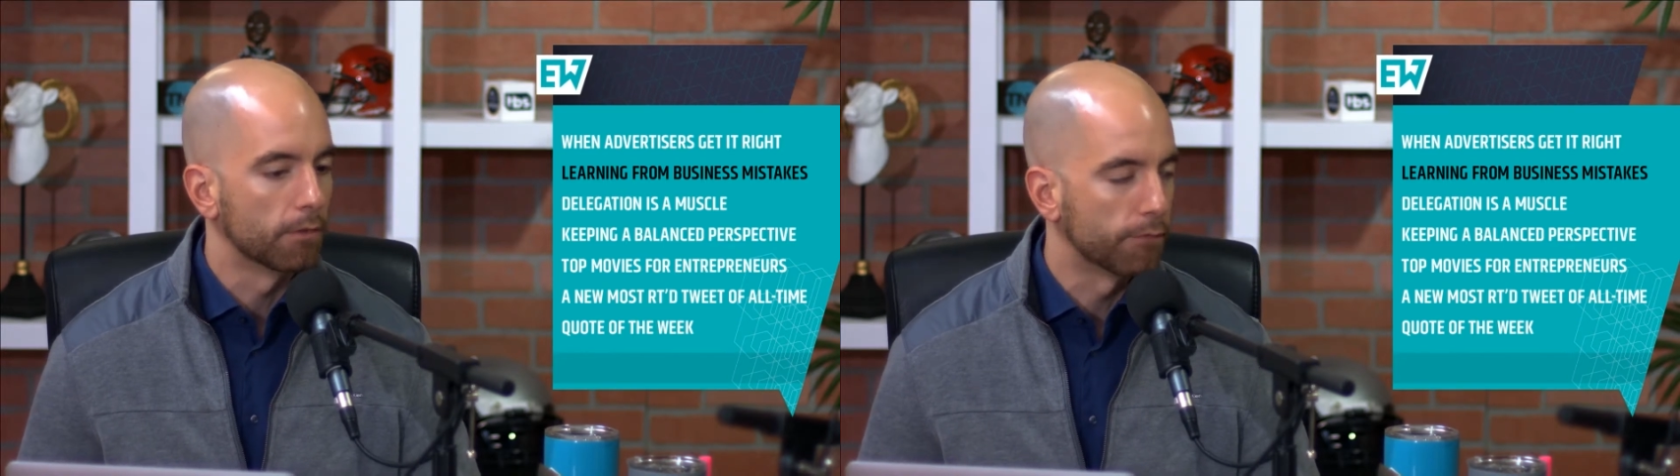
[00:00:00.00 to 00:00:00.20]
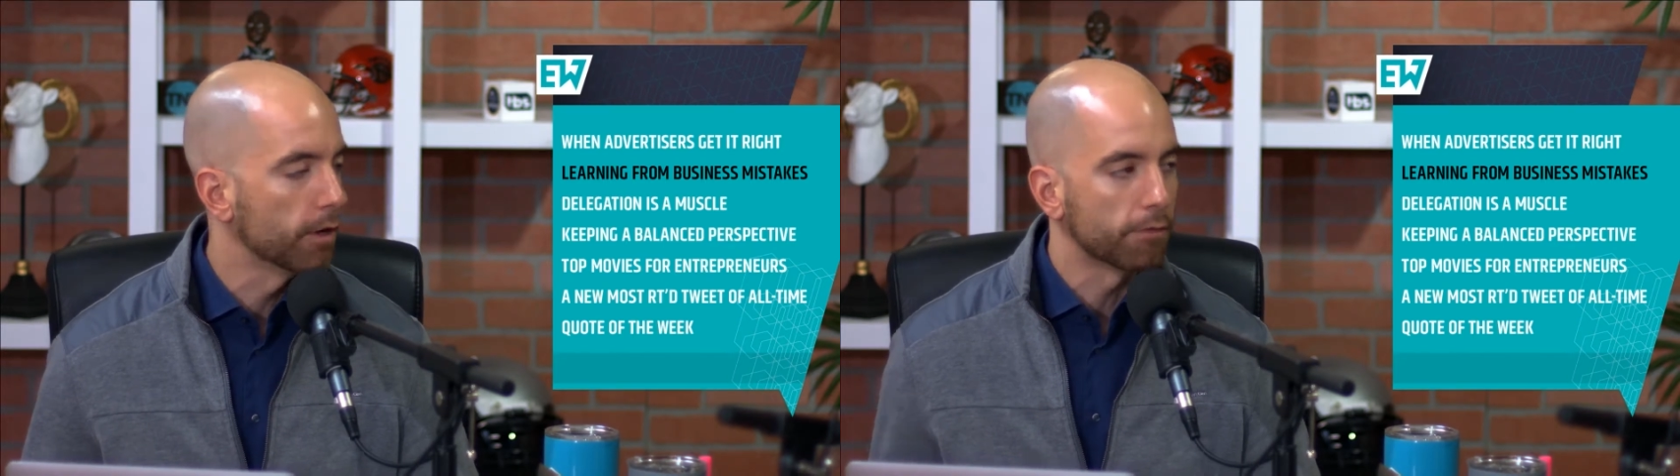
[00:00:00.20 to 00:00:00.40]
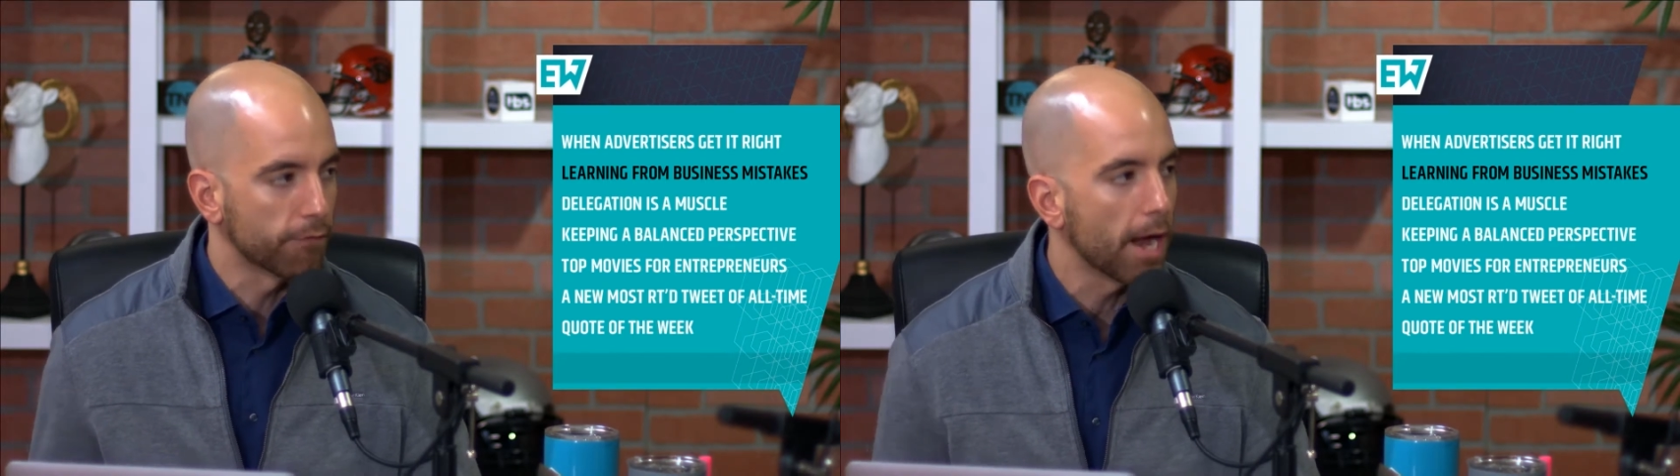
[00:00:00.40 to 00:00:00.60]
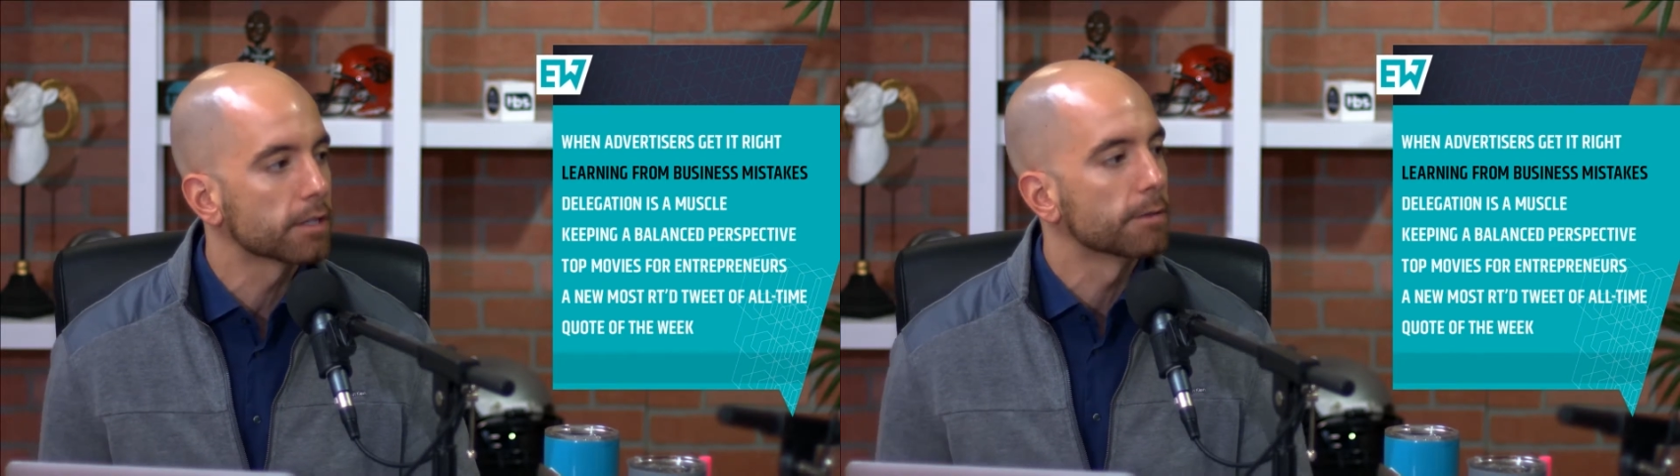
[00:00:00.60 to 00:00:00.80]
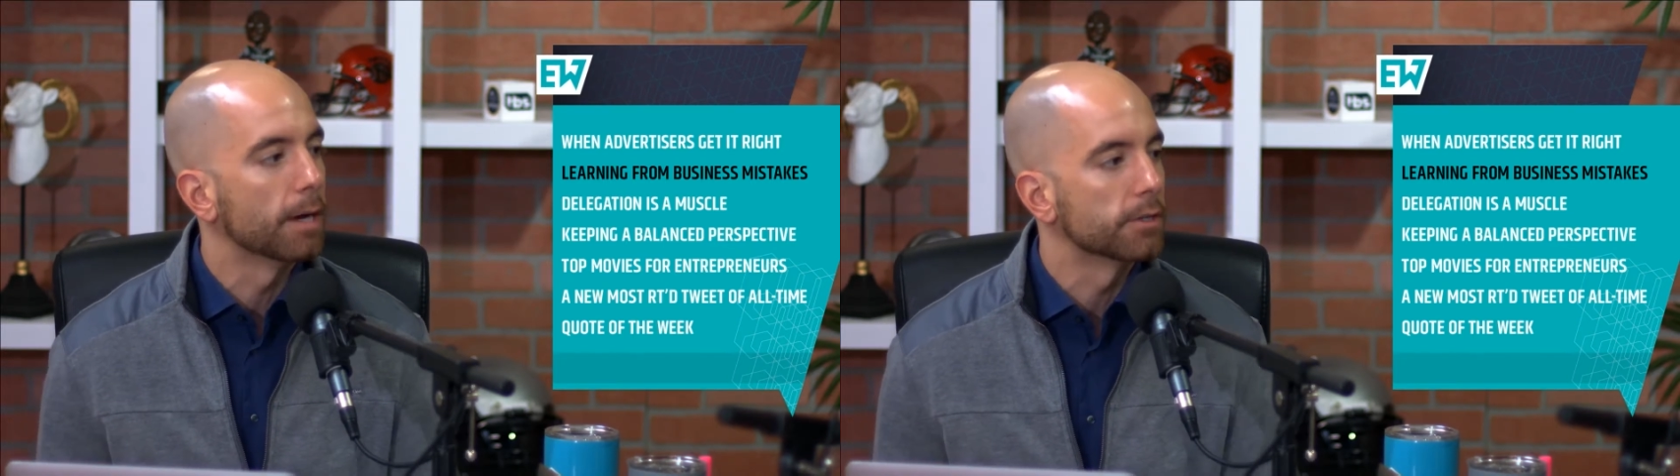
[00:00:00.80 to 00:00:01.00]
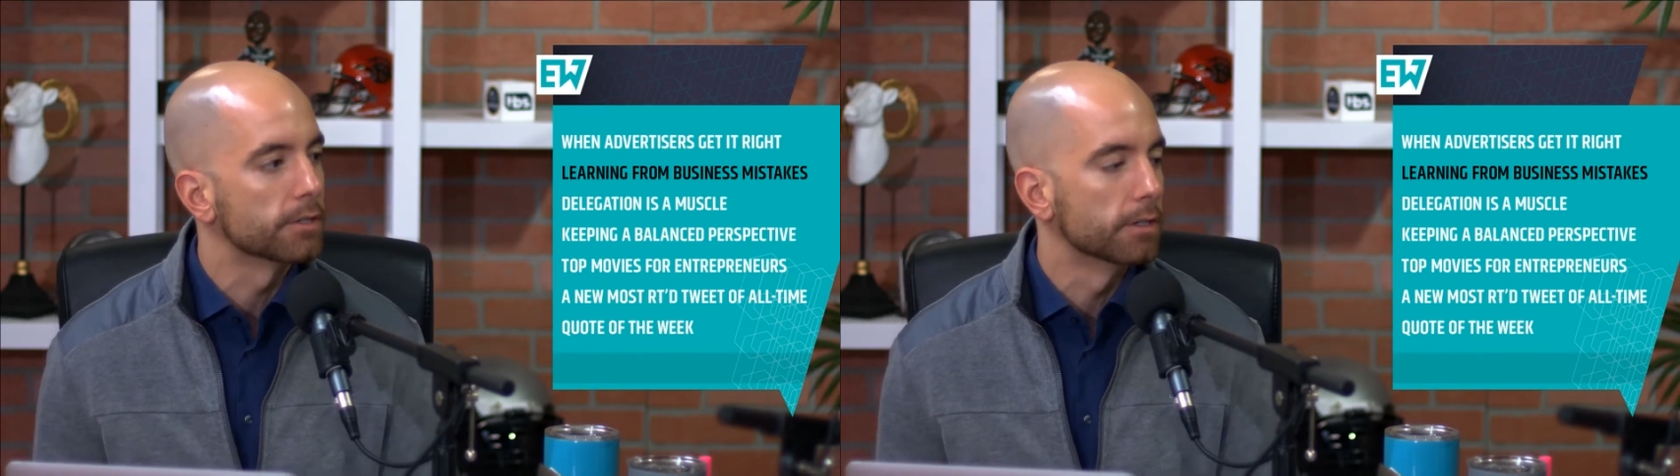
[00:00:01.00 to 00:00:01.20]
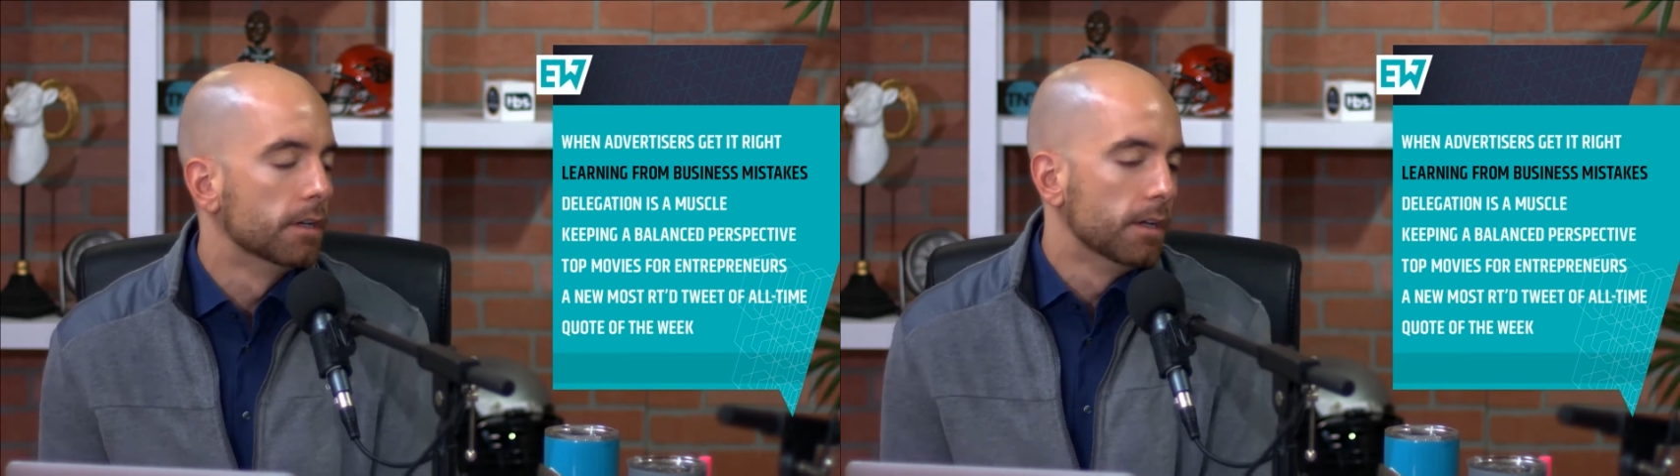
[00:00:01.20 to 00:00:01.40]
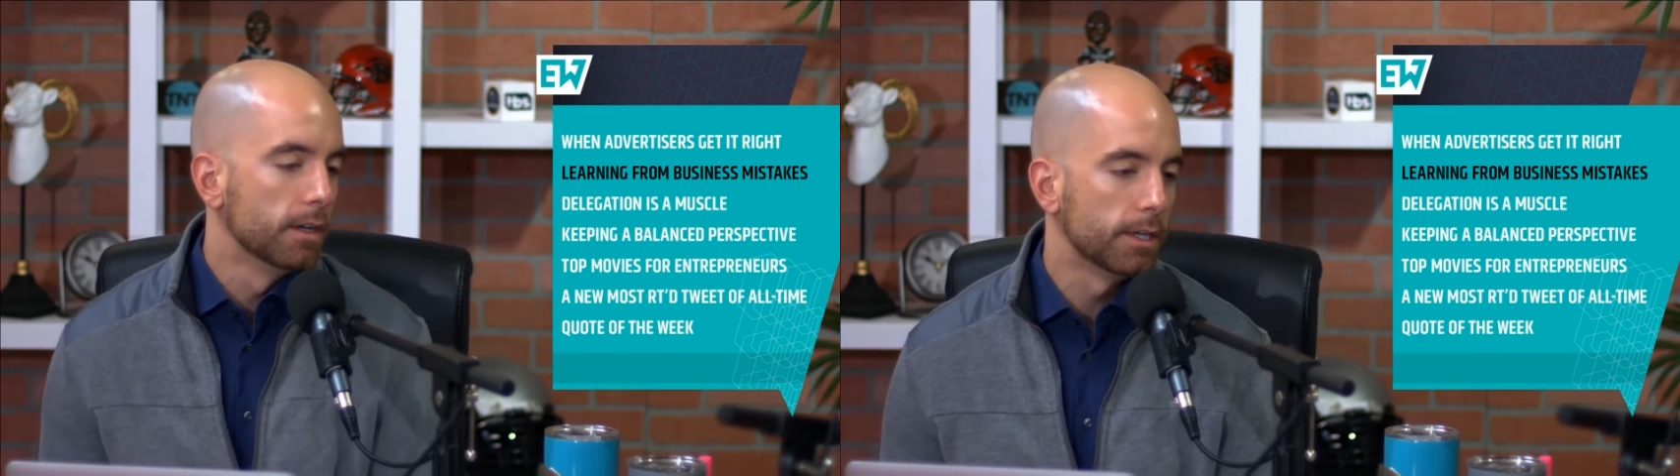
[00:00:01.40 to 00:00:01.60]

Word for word: a fun fact about you.